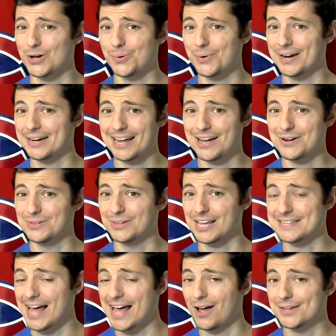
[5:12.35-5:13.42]
AHL right now.
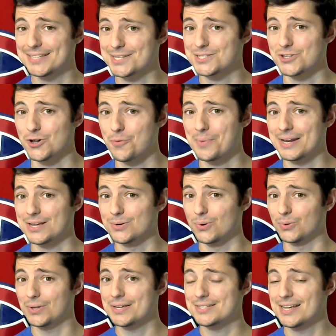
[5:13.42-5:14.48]
Like, Dallas has so many
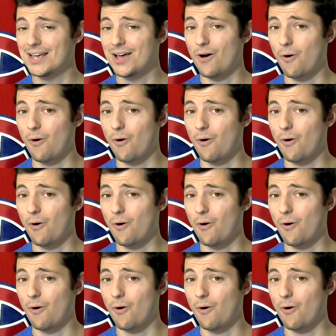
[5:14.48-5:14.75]
goalies.